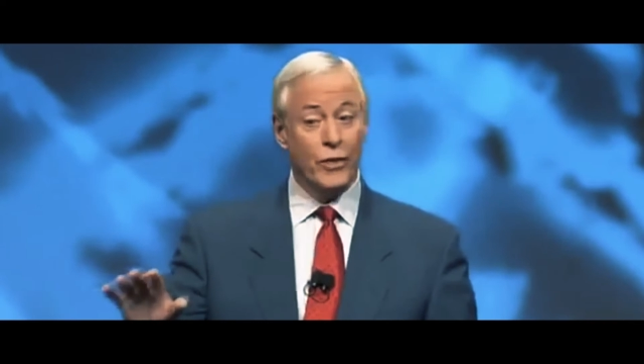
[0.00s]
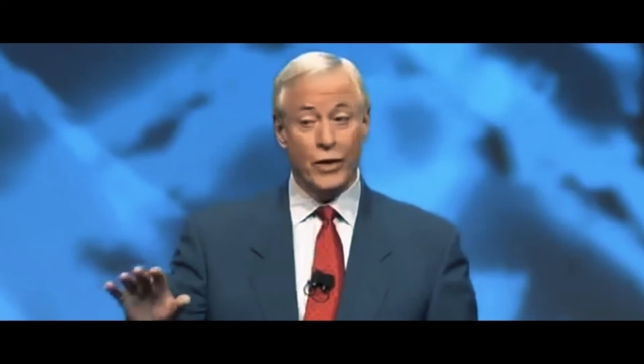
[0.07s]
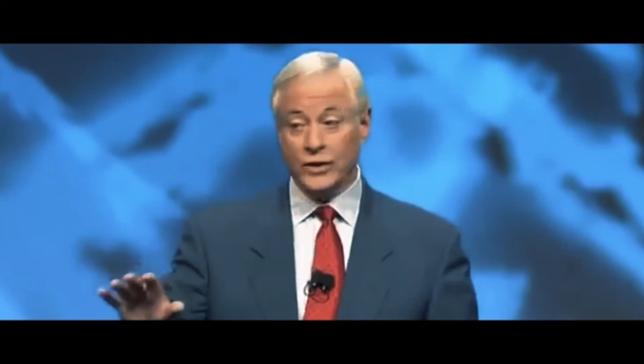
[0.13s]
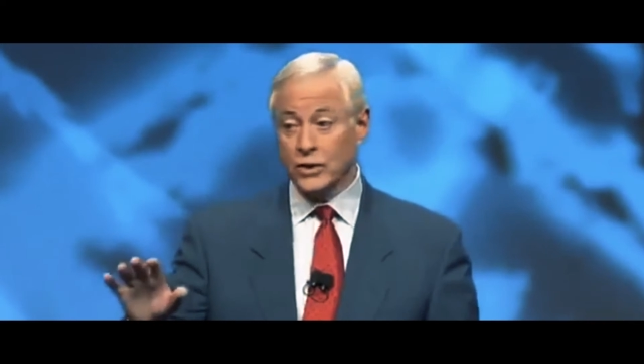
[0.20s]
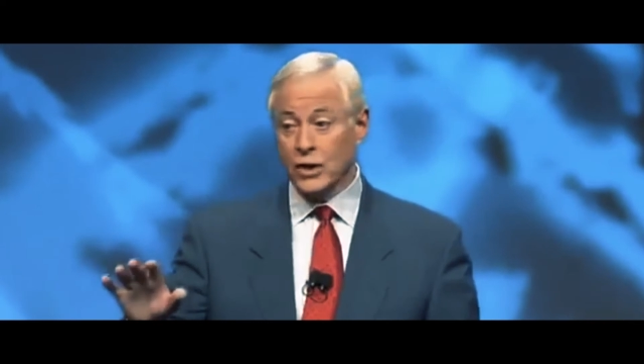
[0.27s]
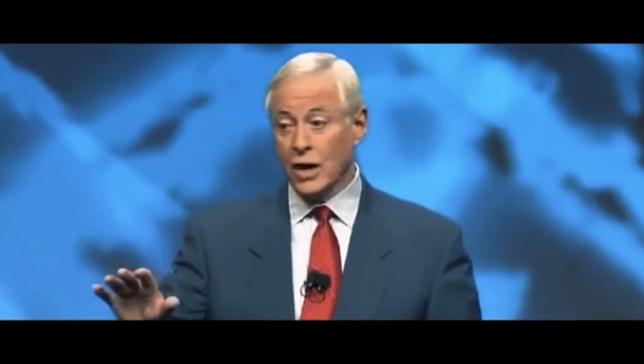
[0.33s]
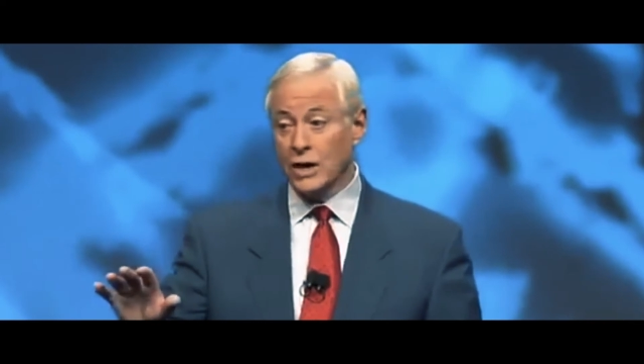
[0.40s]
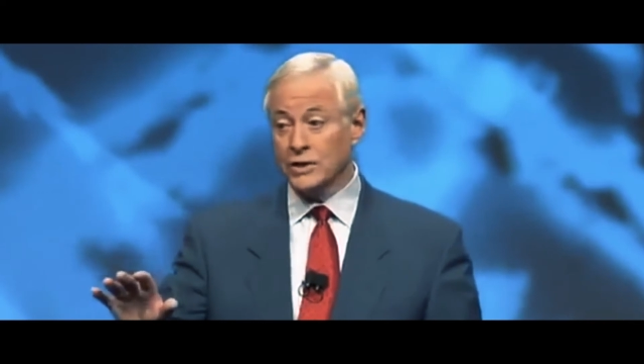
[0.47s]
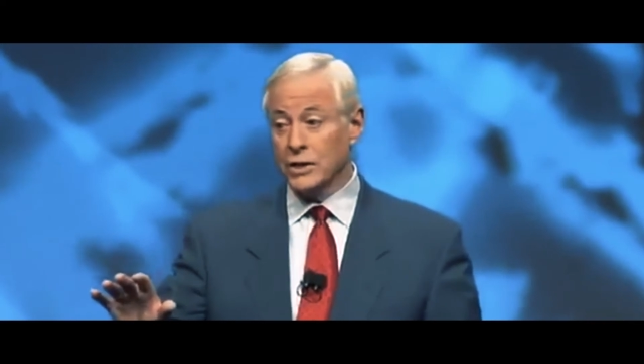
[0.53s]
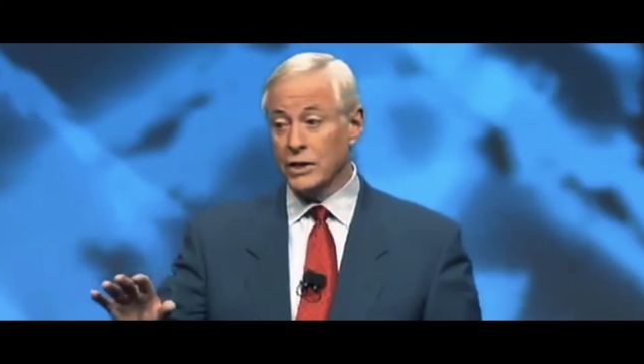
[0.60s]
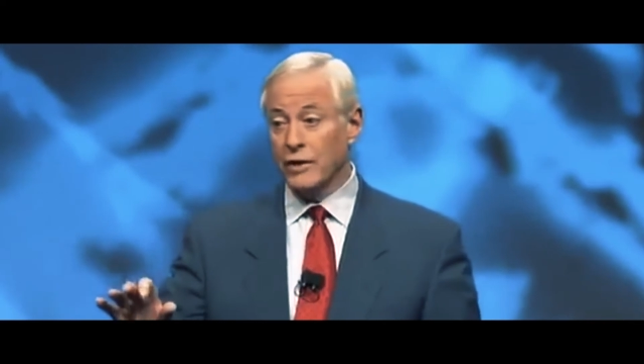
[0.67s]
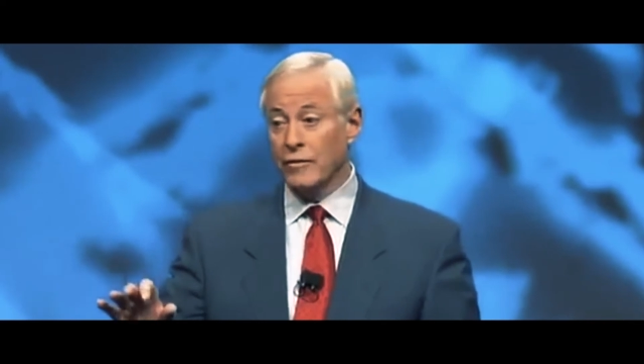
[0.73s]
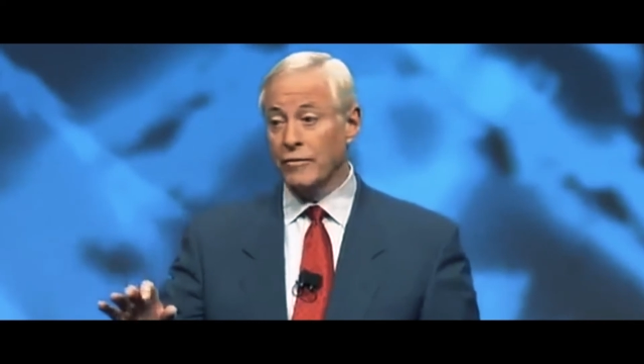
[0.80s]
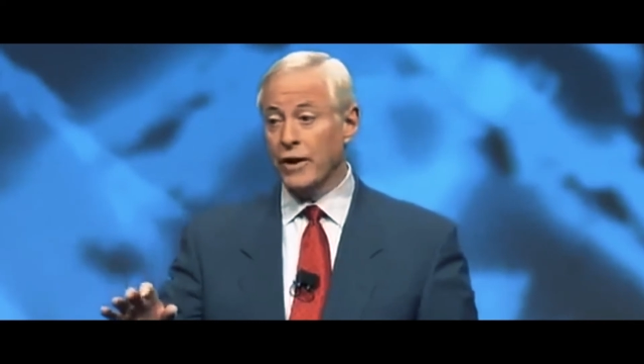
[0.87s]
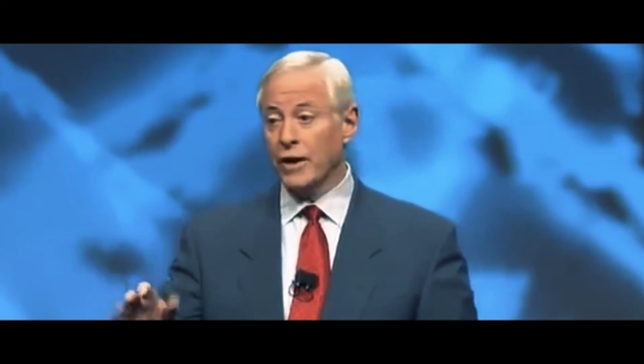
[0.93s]
is causing the
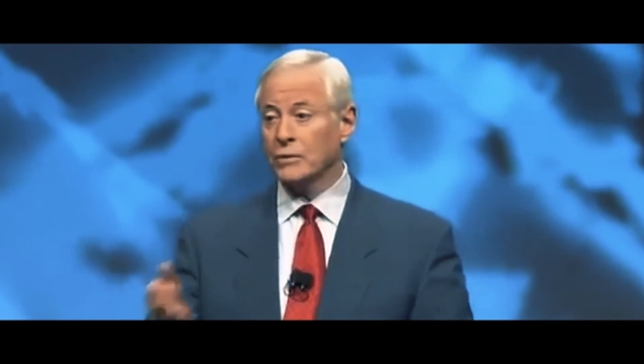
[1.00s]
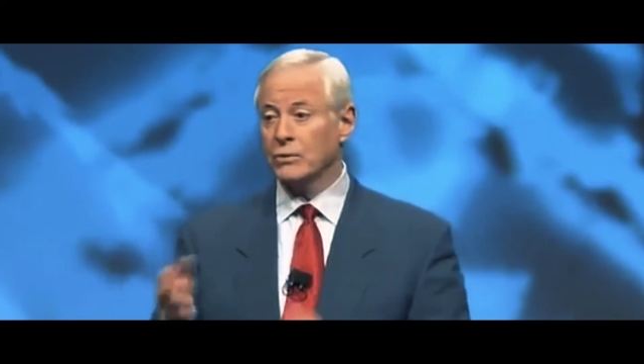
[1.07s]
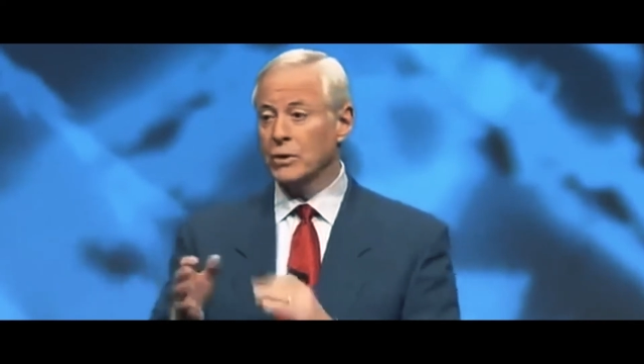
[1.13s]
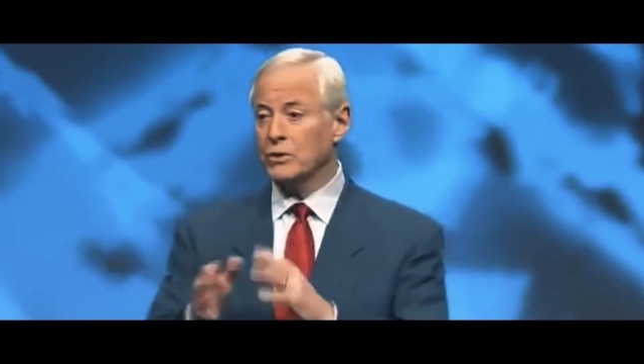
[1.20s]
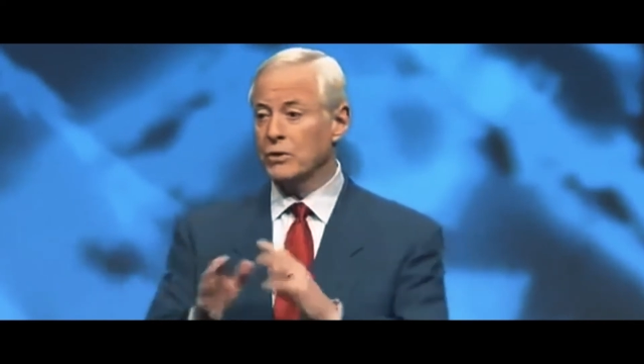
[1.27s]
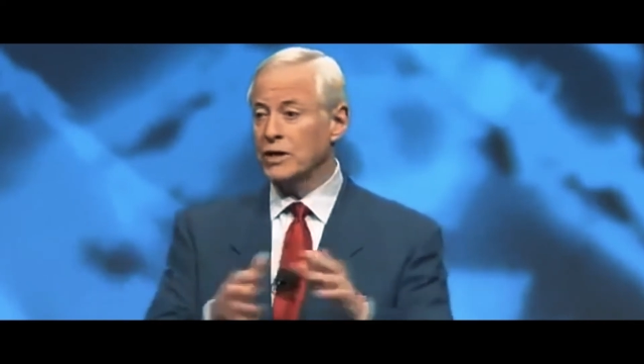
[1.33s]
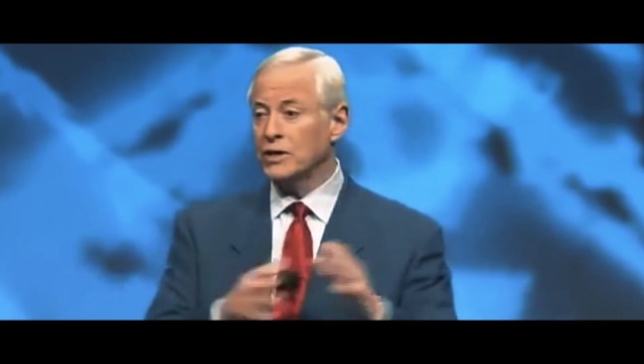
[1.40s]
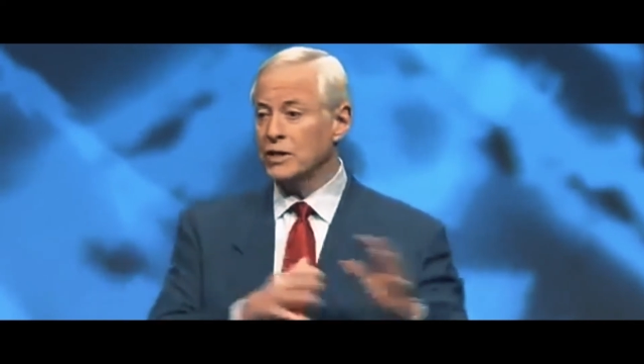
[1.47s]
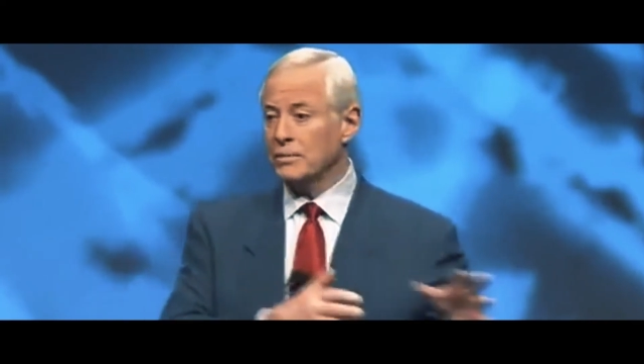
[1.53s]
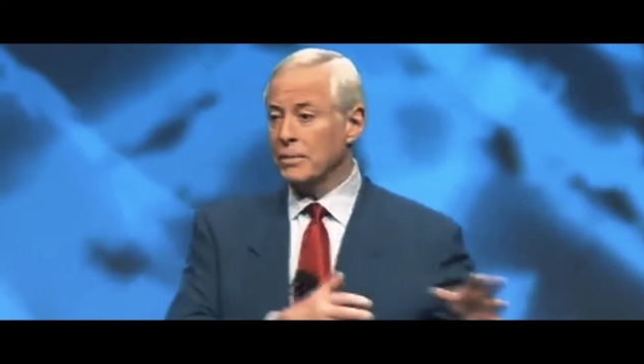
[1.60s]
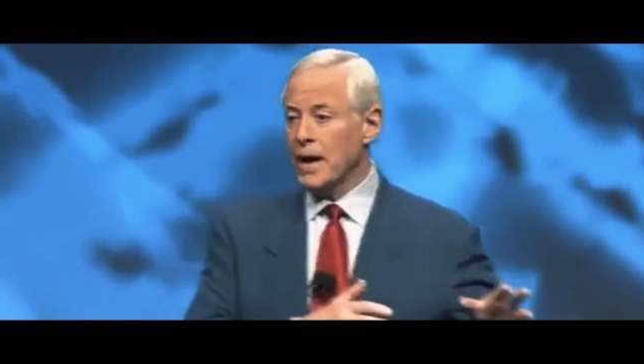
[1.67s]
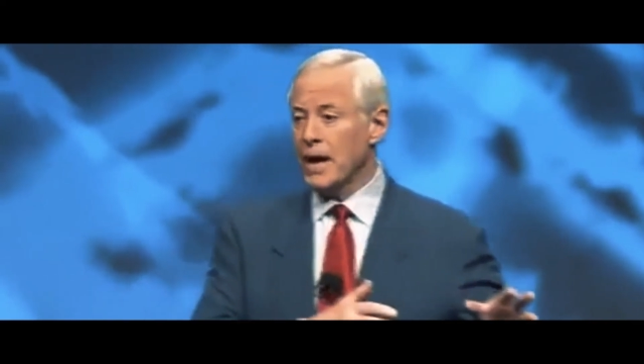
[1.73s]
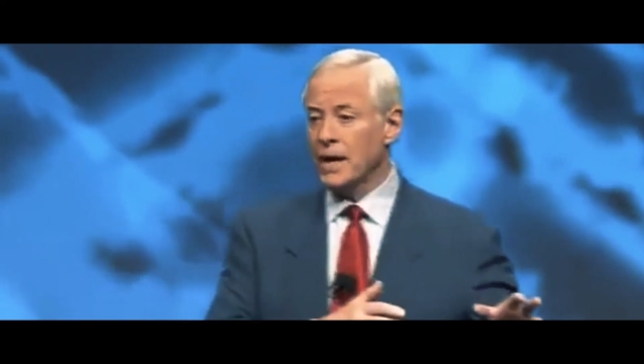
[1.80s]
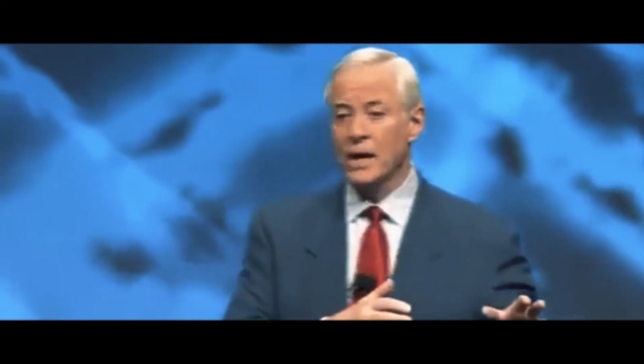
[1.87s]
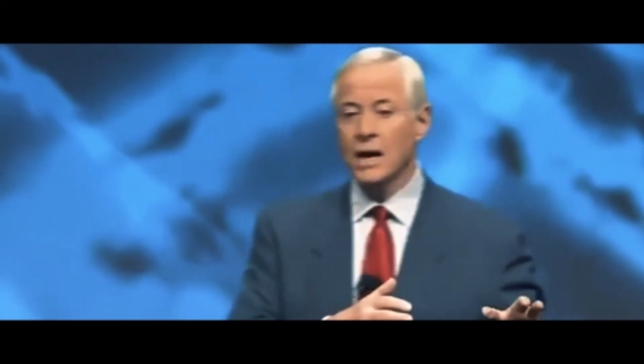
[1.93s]
effect, we trace it
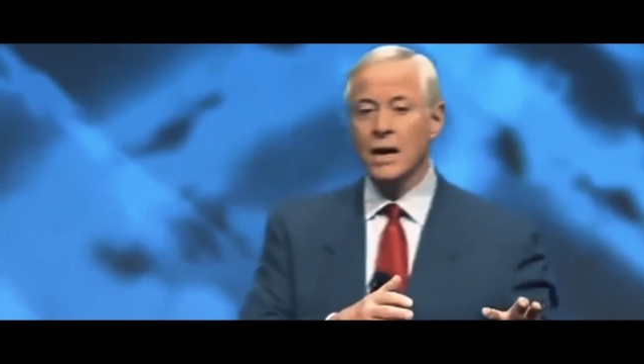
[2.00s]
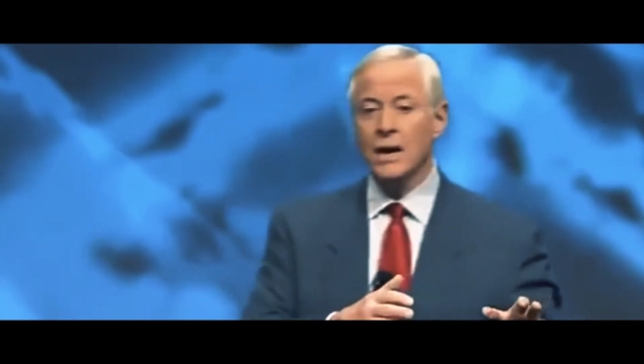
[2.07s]
back.